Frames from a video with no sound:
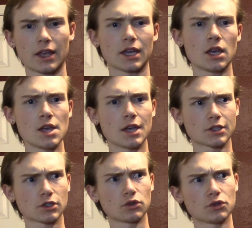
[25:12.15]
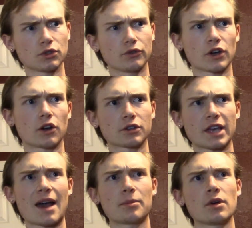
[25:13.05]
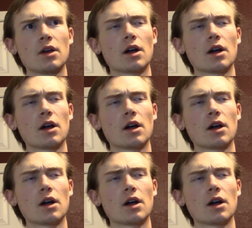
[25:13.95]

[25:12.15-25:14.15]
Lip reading: like exclusive Cutter Tap